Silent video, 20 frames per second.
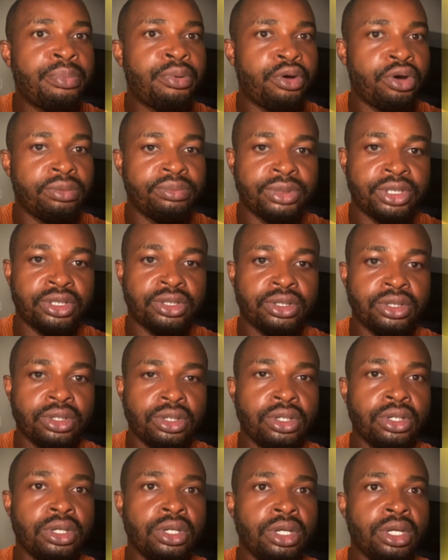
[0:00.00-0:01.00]
prompts,
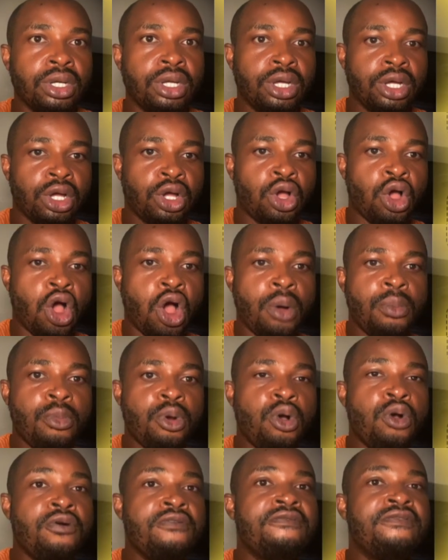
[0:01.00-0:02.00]

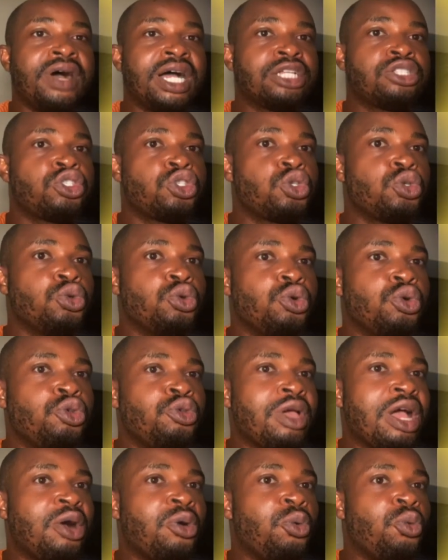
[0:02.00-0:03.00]
come over to
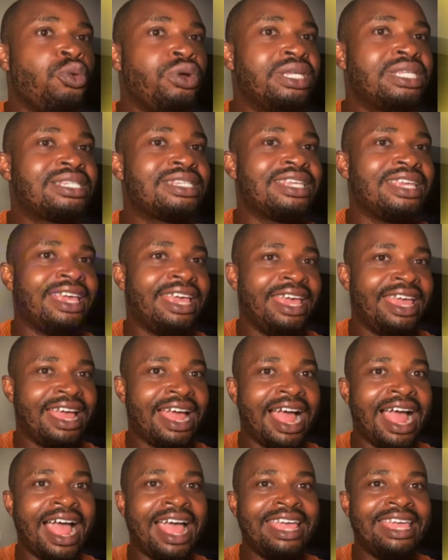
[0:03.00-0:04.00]
your Whisk
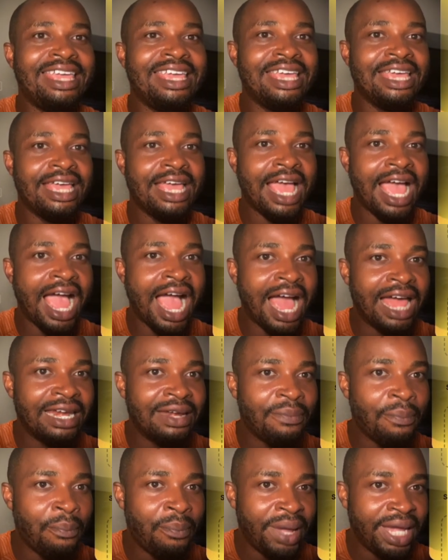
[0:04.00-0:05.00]
AI
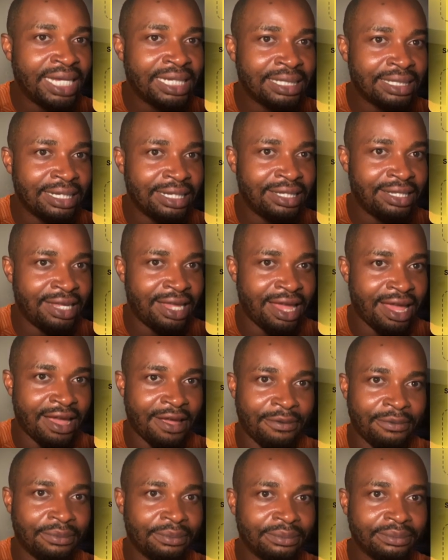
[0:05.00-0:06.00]
and paste it
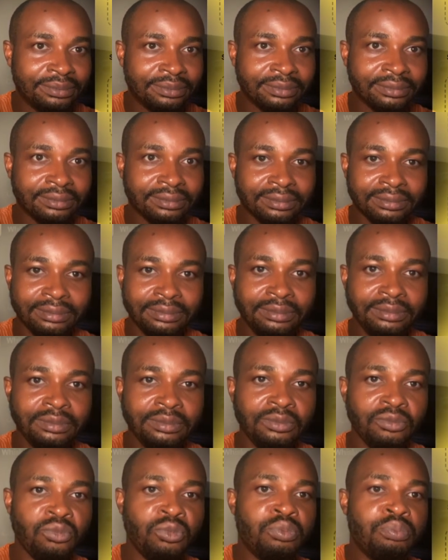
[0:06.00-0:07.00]
here.
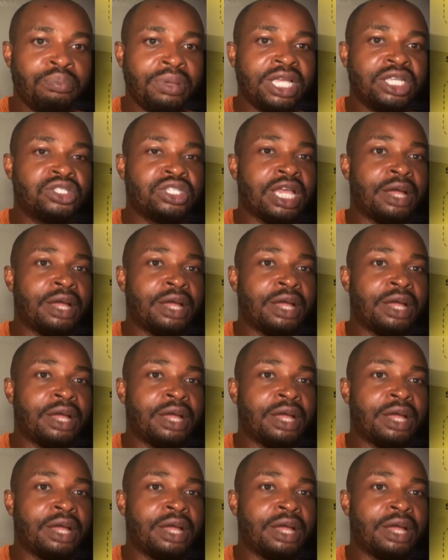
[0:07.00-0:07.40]
Paste